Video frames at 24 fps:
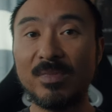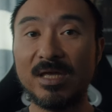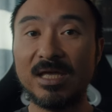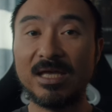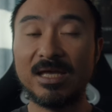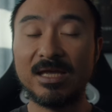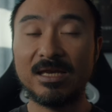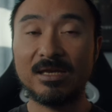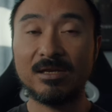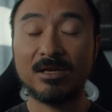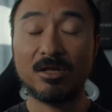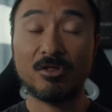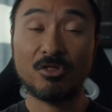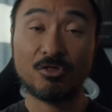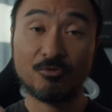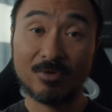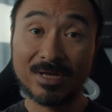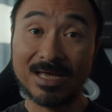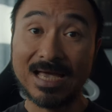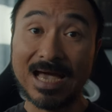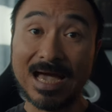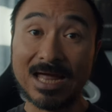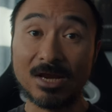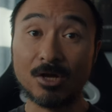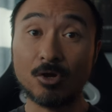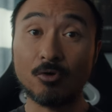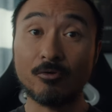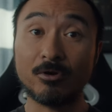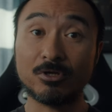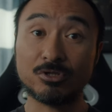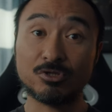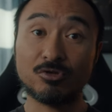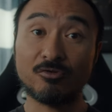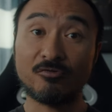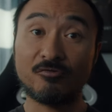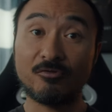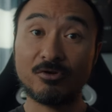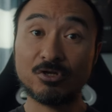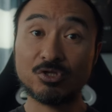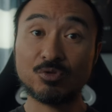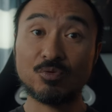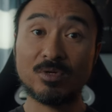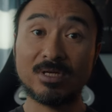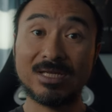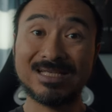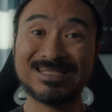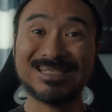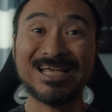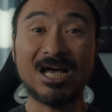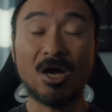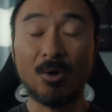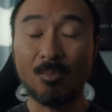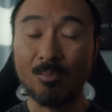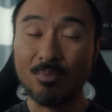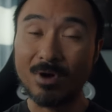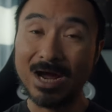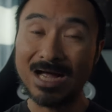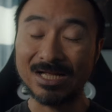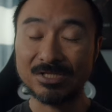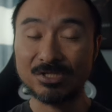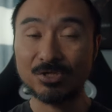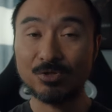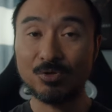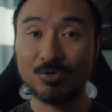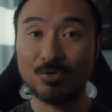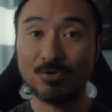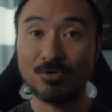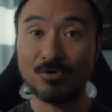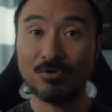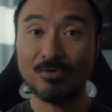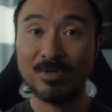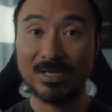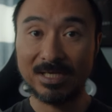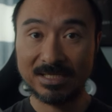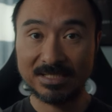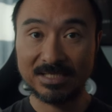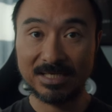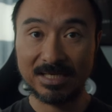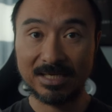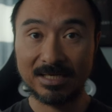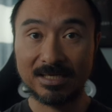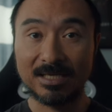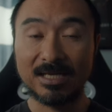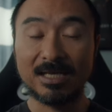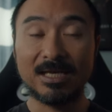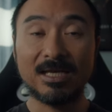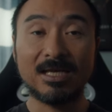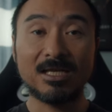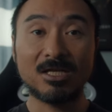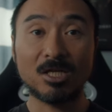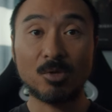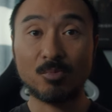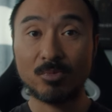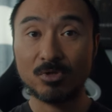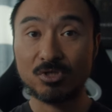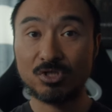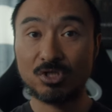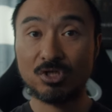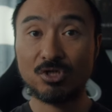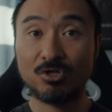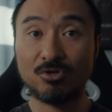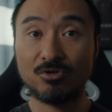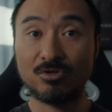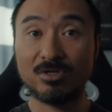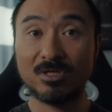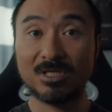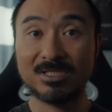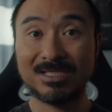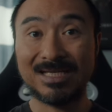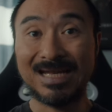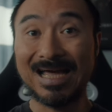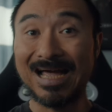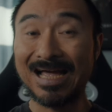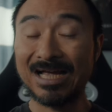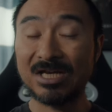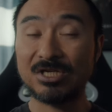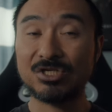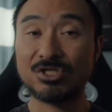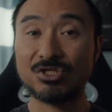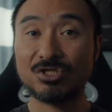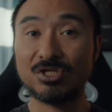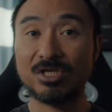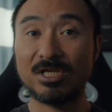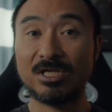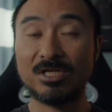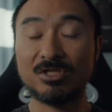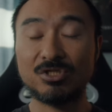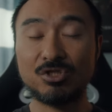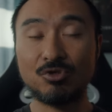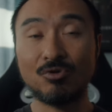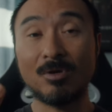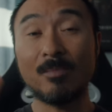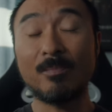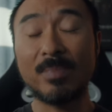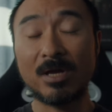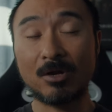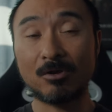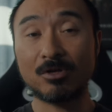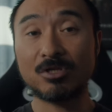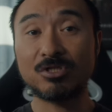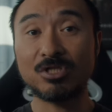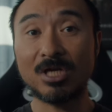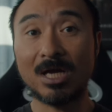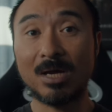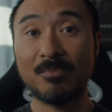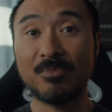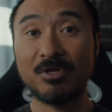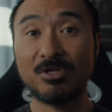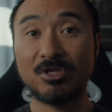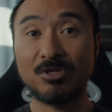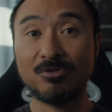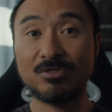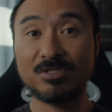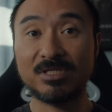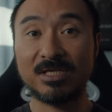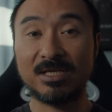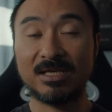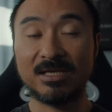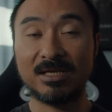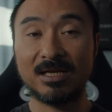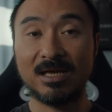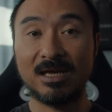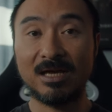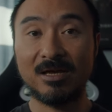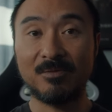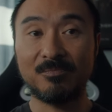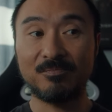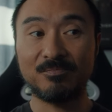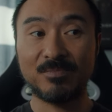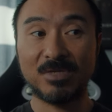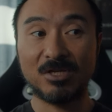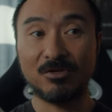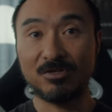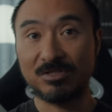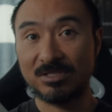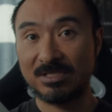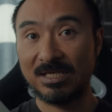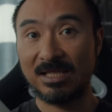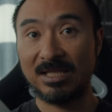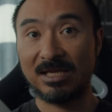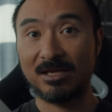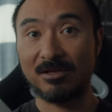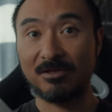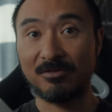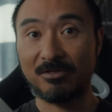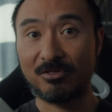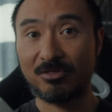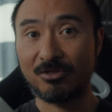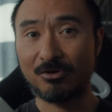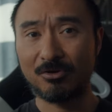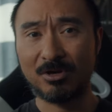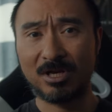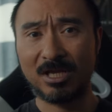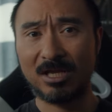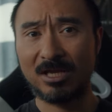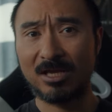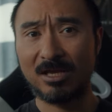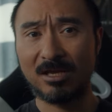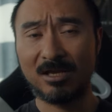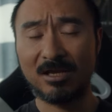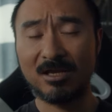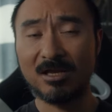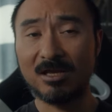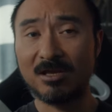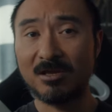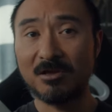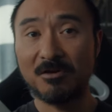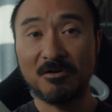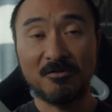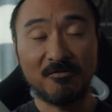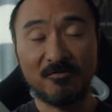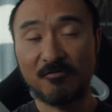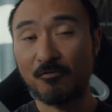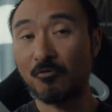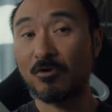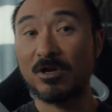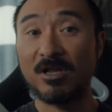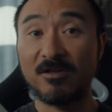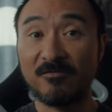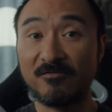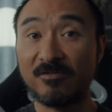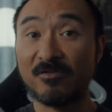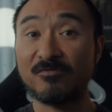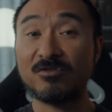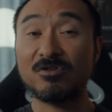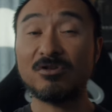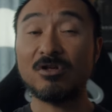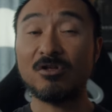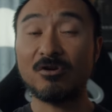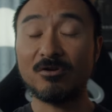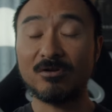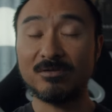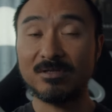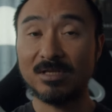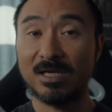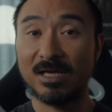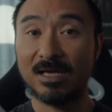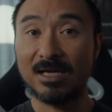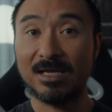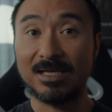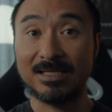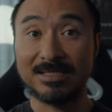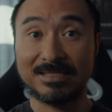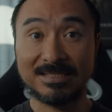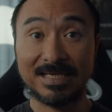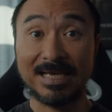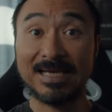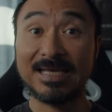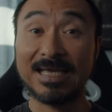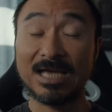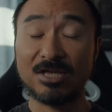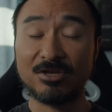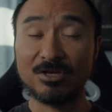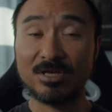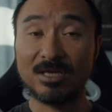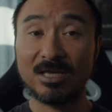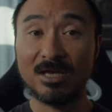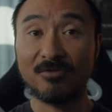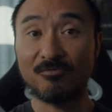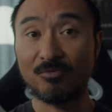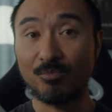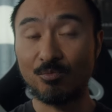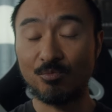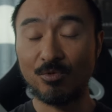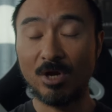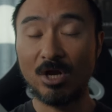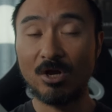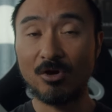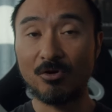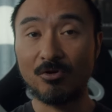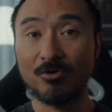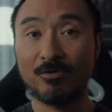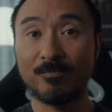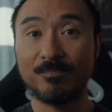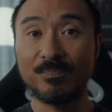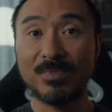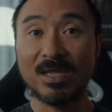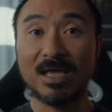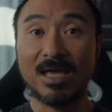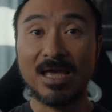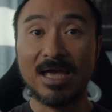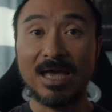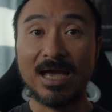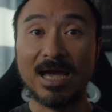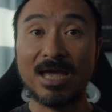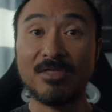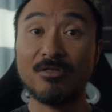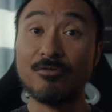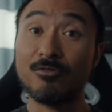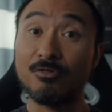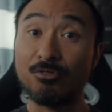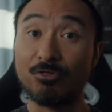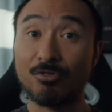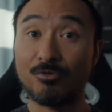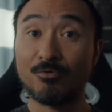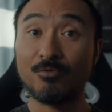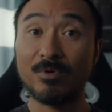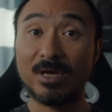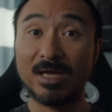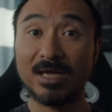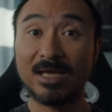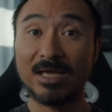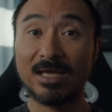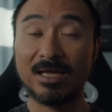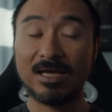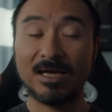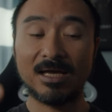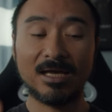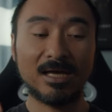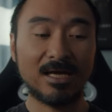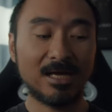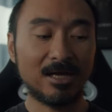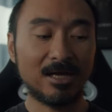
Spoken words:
in three categories. So the first one is, how practical is it? Number two, does it actually do a better job than using, you know, say like a $30, $40, $50 dead cat you can get from Rode? And then three,